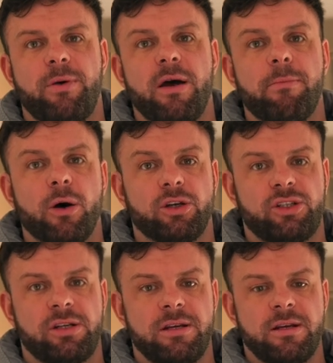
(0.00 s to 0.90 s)
per
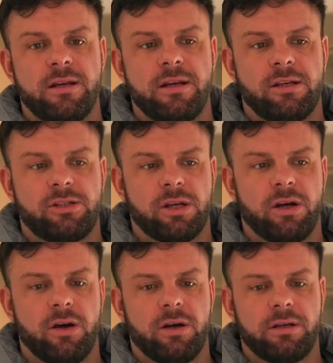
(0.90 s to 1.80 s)
push.
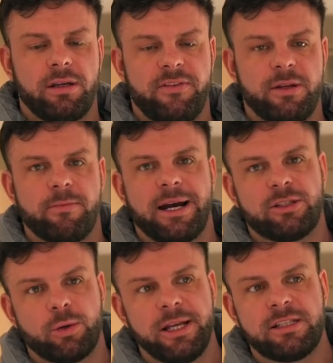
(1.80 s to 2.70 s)
So if you do it by
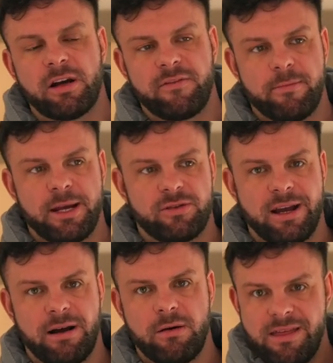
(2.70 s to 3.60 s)
twists or if you measure it
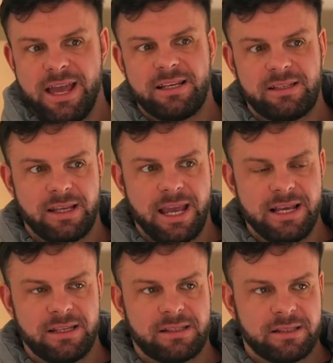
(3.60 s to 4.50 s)
out, this
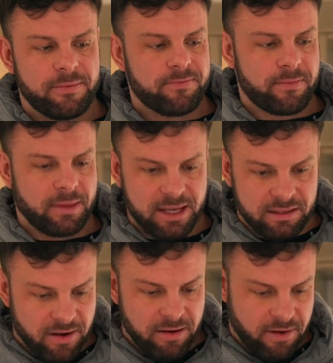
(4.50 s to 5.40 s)
is
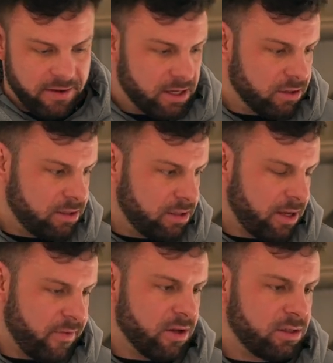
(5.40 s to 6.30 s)
very, very good.
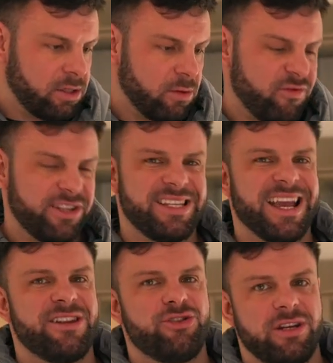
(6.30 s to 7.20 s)
If you go to Riz the
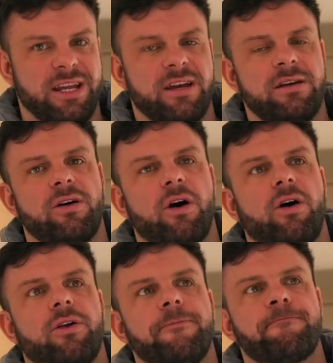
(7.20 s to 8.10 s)
Engineer
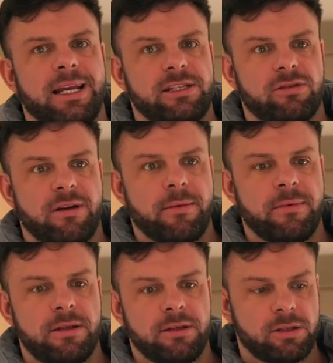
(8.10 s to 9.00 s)
on Instagram,
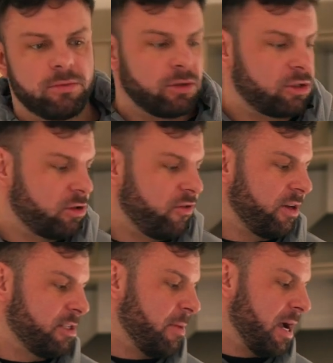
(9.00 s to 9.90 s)
there's some good stuff
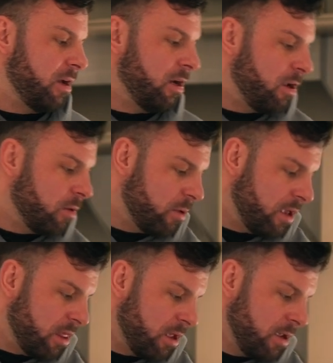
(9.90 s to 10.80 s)
in his bio, along
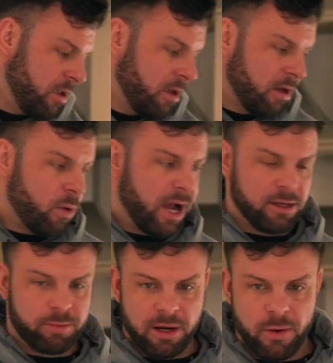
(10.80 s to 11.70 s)
with what I
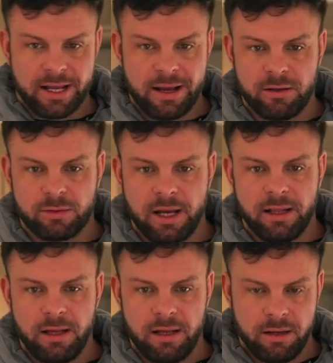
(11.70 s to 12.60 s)
use pre-workout as
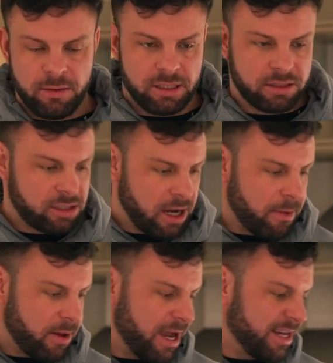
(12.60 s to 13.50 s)
well, which I'll chat
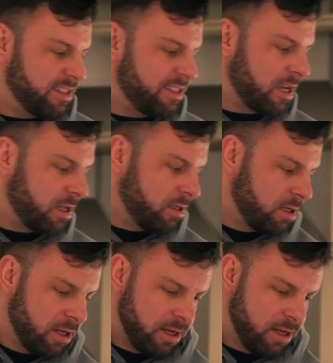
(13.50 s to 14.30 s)
about that in a second.